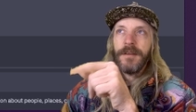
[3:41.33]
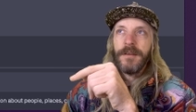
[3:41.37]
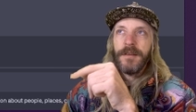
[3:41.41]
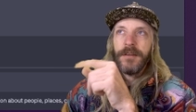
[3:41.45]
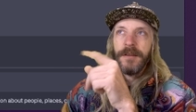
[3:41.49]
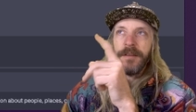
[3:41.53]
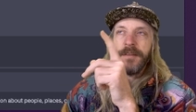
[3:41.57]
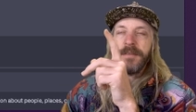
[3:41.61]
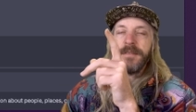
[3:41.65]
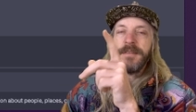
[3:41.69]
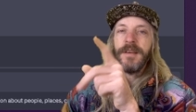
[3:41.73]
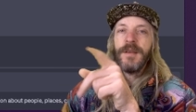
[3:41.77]

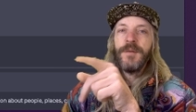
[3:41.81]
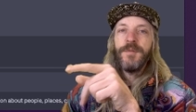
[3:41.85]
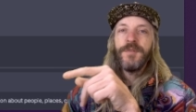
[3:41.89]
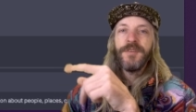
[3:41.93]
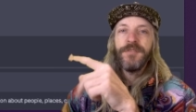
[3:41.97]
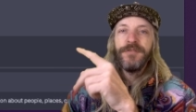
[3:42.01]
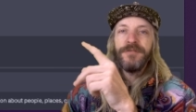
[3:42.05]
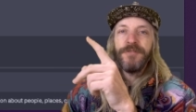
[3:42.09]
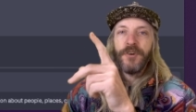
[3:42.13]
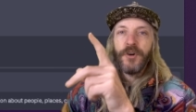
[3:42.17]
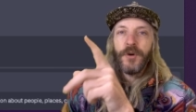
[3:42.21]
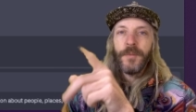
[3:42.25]
it seems
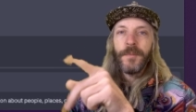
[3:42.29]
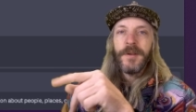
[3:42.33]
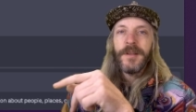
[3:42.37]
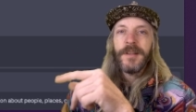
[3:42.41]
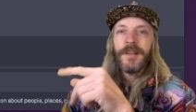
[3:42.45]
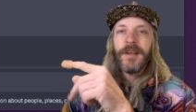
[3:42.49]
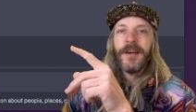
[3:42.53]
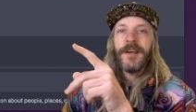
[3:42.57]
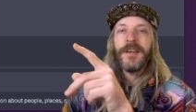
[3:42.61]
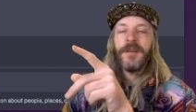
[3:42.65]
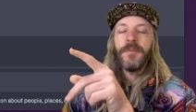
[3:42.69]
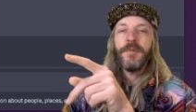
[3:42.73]
to
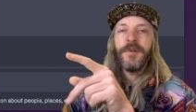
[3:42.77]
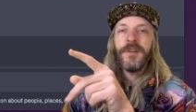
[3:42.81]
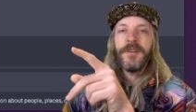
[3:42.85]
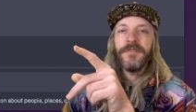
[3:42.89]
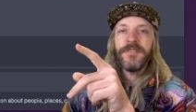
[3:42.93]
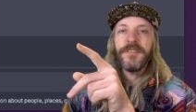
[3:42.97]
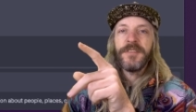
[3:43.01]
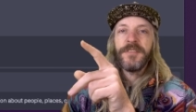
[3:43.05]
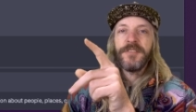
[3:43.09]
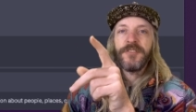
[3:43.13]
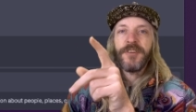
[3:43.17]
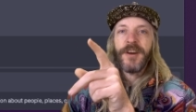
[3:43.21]
formulate a bit
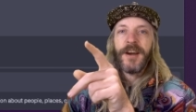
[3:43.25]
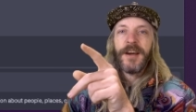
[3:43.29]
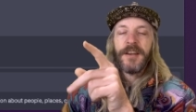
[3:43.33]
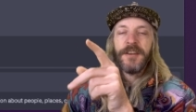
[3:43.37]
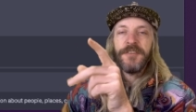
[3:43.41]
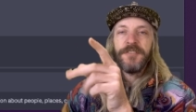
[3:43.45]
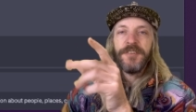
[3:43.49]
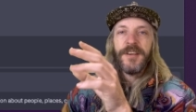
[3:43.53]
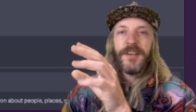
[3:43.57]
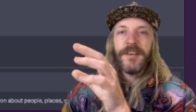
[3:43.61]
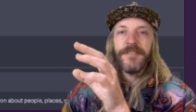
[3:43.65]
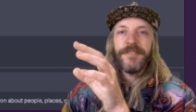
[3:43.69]
of a
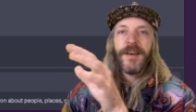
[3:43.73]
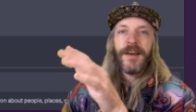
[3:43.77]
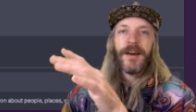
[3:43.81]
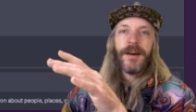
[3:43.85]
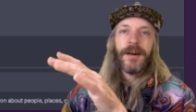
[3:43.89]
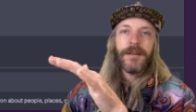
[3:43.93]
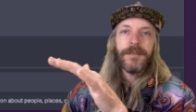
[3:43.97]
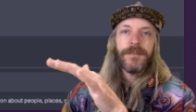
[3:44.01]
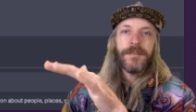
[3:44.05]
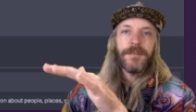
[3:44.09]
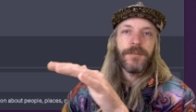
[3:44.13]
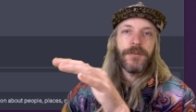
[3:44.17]
strategy of
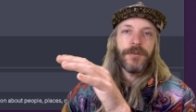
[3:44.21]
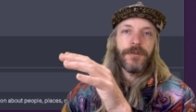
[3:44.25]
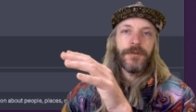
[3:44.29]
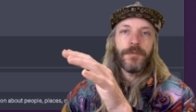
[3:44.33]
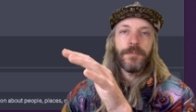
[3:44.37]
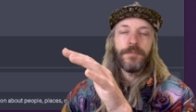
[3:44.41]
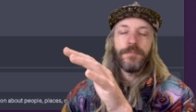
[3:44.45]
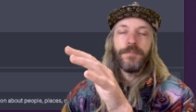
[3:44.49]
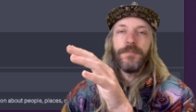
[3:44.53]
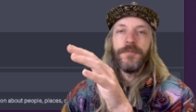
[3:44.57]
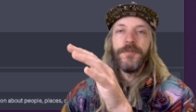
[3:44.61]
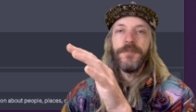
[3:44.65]
how
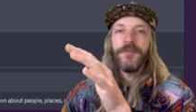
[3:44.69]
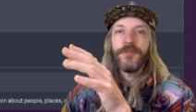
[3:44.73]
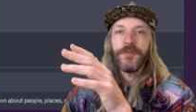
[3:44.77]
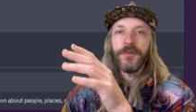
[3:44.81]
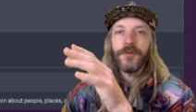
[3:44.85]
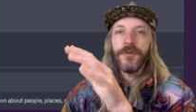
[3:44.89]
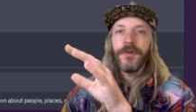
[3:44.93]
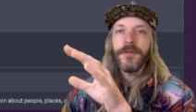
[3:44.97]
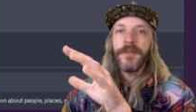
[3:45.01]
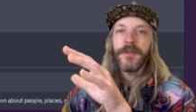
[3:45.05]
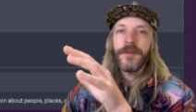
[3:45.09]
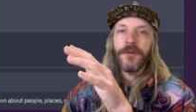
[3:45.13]
to
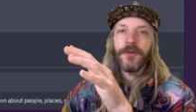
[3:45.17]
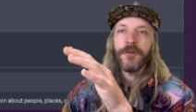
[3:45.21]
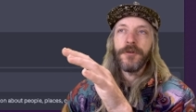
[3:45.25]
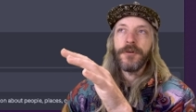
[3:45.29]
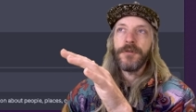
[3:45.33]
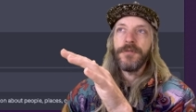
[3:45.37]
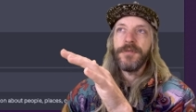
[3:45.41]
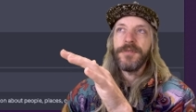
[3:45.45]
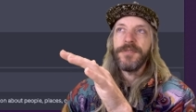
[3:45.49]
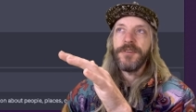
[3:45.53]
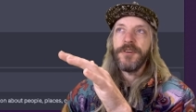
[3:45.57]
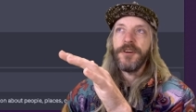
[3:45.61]
do the
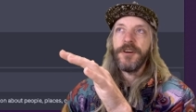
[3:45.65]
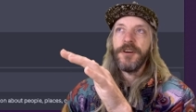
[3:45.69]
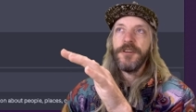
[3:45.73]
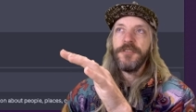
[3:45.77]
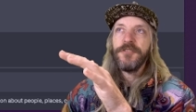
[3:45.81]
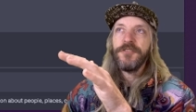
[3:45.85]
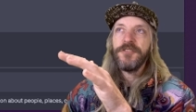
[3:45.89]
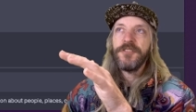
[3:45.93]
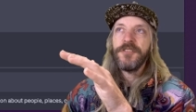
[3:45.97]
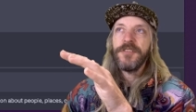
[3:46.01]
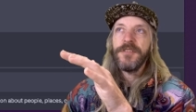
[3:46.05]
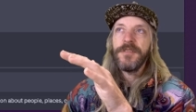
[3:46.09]
Google
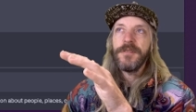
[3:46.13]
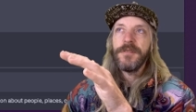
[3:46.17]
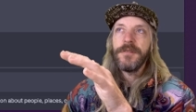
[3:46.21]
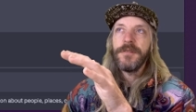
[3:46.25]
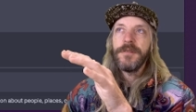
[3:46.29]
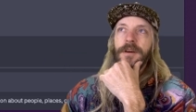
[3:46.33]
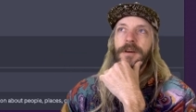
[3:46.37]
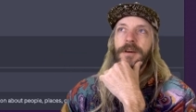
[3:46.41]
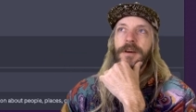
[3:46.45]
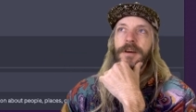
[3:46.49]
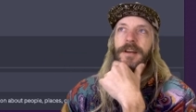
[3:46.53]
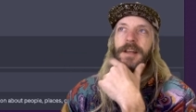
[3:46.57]
search.
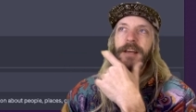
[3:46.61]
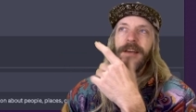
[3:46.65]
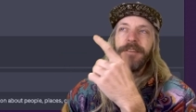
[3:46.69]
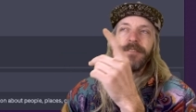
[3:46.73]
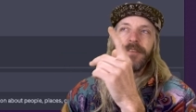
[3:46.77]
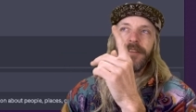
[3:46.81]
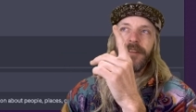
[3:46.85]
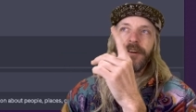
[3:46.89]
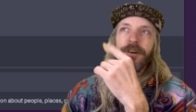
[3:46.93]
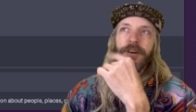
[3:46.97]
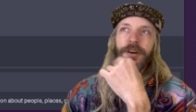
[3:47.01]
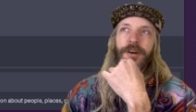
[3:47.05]
And
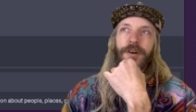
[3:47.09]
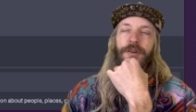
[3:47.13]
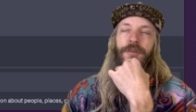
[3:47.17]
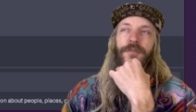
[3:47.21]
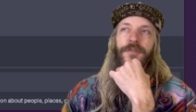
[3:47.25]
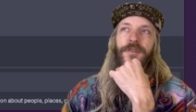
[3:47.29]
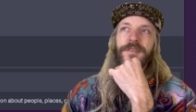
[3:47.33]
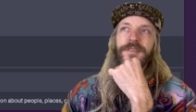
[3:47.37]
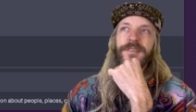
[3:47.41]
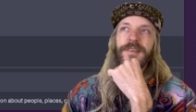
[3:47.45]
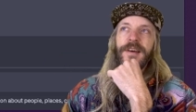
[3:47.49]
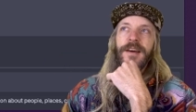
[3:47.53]
even though I
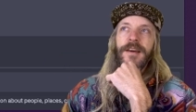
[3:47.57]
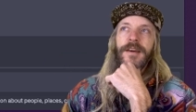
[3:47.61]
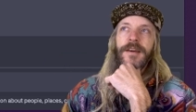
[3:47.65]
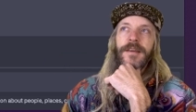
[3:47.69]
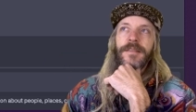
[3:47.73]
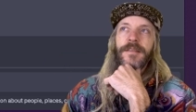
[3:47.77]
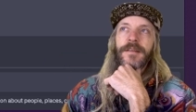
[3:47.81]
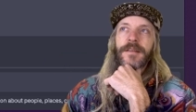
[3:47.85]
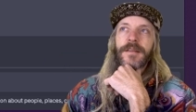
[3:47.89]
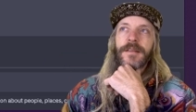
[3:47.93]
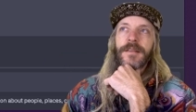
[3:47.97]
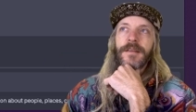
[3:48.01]
would say
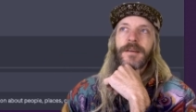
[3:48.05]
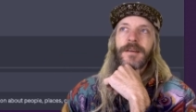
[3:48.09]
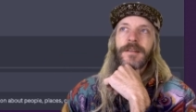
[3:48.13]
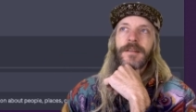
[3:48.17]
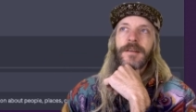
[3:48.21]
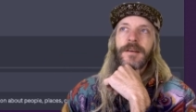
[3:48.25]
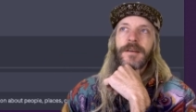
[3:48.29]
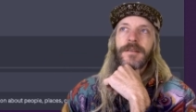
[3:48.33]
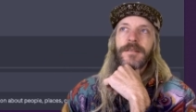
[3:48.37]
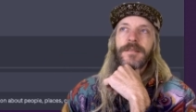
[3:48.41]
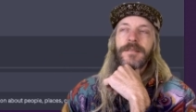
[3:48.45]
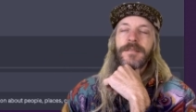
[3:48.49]
that
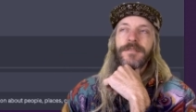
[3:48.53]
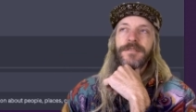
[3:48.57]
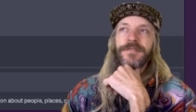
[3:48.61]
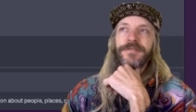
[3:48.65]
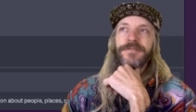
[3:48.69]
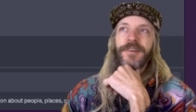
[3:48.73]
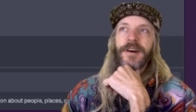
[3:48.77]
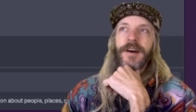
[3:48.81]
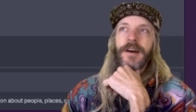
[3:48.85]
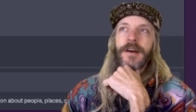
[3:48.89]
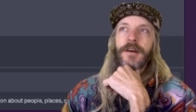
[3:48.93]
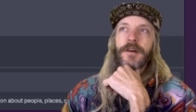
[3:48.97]
clicks have
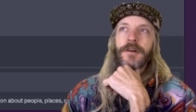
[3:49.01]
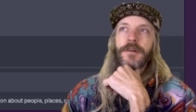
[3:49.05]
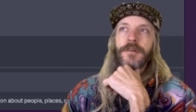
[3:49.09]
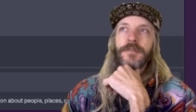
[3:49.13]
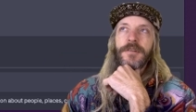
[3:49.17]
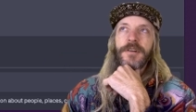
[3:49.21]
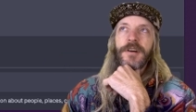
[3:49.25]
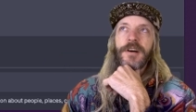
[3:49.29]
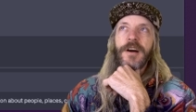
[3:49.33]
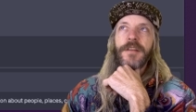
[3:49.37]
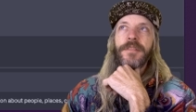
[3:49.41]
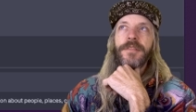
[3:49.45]

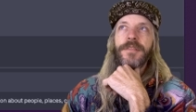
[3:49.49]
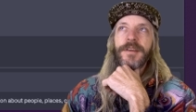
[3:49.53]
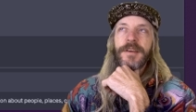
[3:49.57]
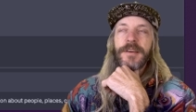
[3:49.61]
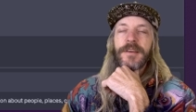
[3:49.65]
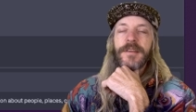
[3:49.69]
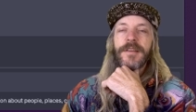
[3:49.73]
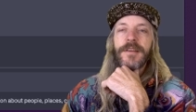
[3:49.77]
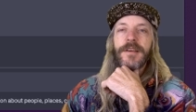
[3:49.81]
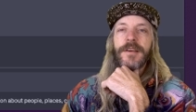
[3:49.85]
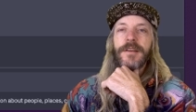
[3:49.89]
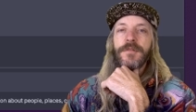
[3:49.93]
failed, I
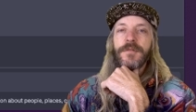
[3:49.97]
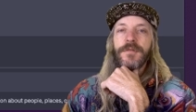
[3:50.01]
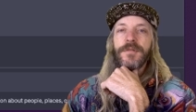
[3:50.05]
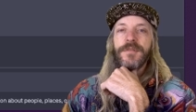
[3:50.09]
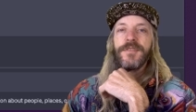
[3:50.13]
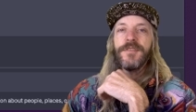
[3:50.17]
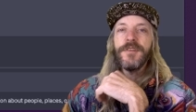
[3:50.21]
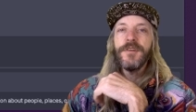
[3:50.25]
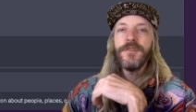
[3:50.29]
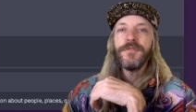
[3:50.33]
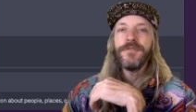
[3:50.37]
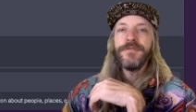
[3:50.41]
think it'll
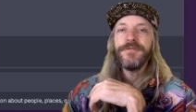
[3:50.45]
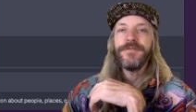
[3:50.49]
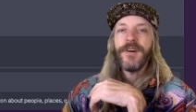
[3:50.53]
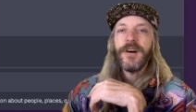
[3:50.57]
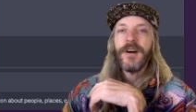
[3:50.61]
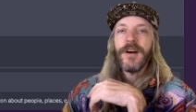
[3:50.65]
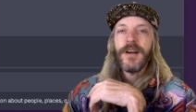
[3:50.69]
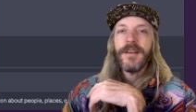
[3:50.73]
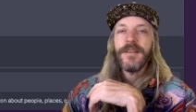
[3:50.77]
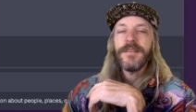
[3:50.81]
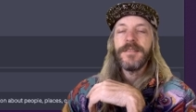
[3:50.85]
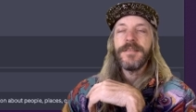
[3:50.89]
still
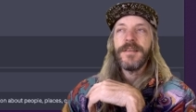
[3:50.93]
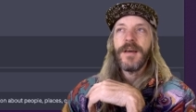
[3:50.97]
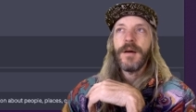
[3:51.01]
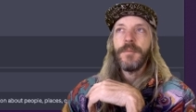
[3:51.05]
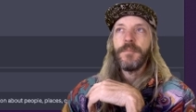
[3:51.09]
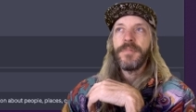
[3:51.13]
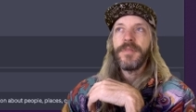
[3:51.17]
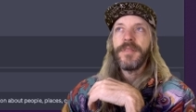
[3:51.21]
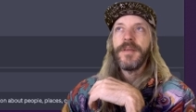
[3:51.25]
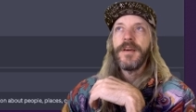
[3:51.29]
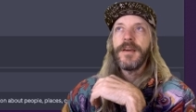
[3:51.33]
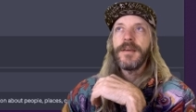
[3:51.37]
find
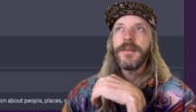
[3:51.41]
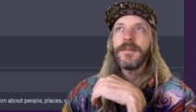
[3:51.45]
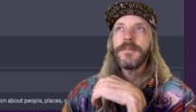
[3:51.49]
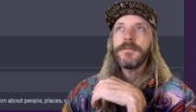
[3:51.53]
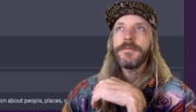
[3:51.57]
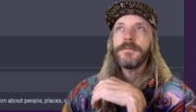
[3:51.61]
something.